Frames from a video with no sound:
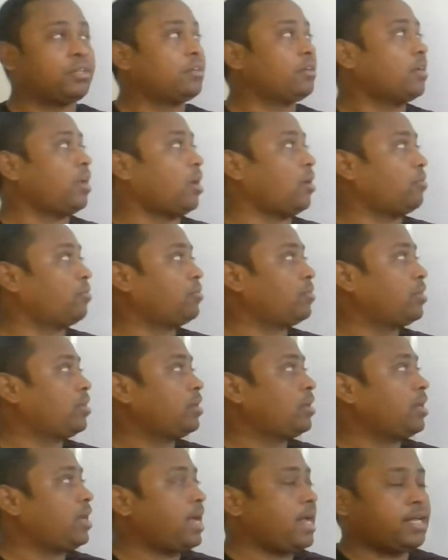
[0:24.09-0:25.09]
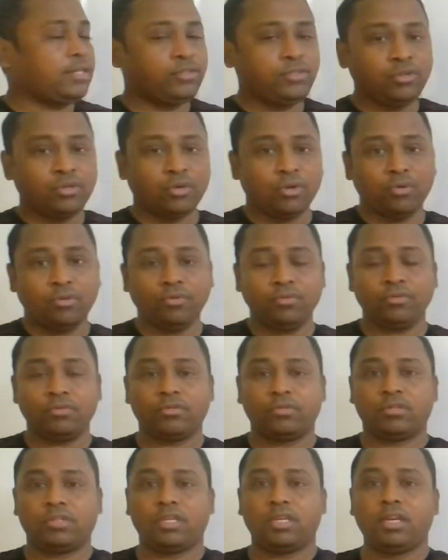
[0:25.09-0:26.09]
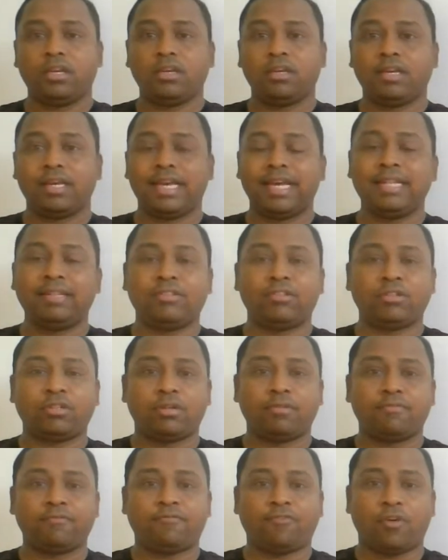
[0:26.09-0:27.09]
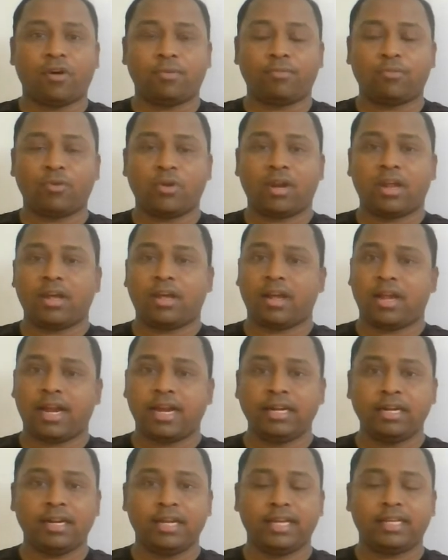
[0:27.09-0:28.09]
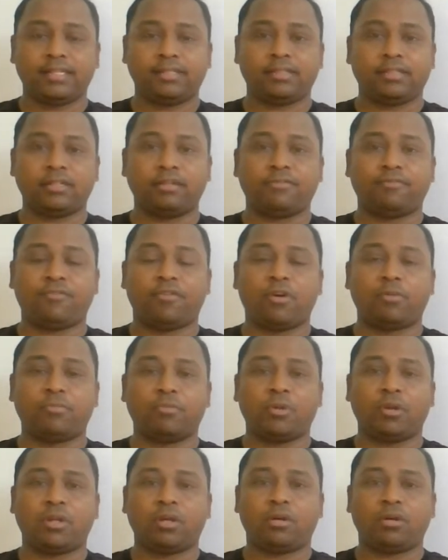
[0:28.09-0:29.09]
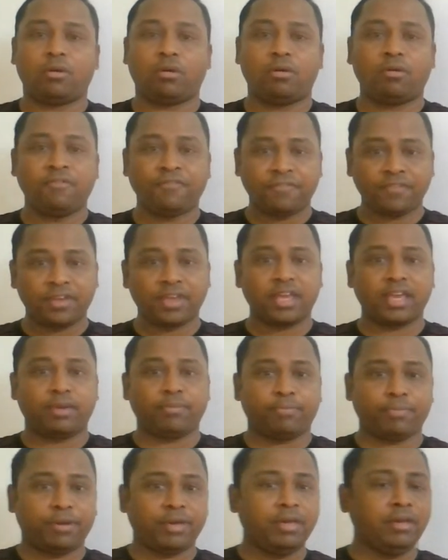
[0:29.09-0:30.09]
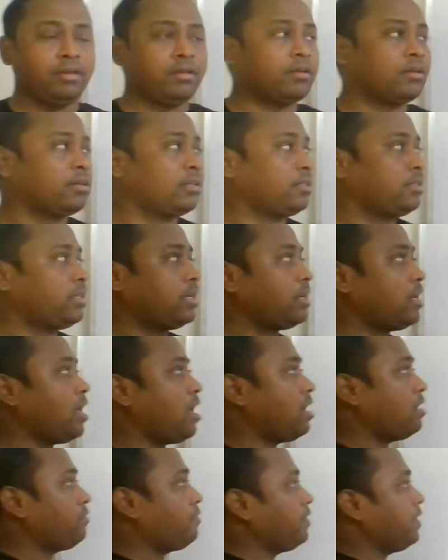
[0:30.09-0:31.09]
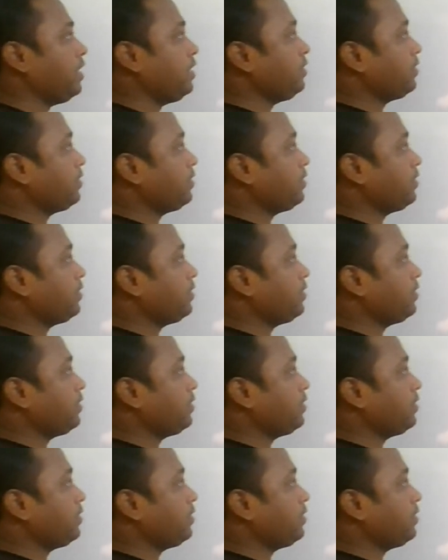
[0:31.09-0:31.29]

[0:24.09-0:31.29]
Now, as you know, the nth term formula and Sn formula of AP that are very